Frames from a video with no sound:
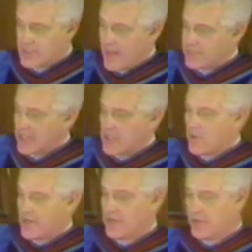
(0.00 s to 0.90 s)
stopped into
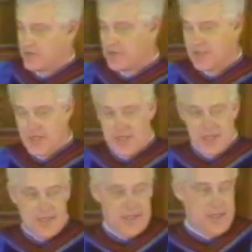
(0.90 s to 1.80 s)
one of those
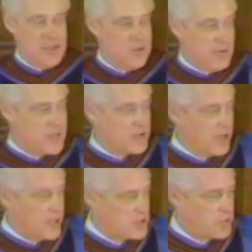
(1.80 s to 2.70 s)

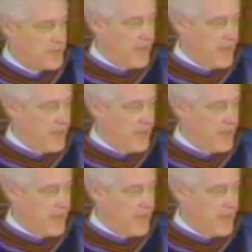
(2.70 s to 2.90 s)
restaurants where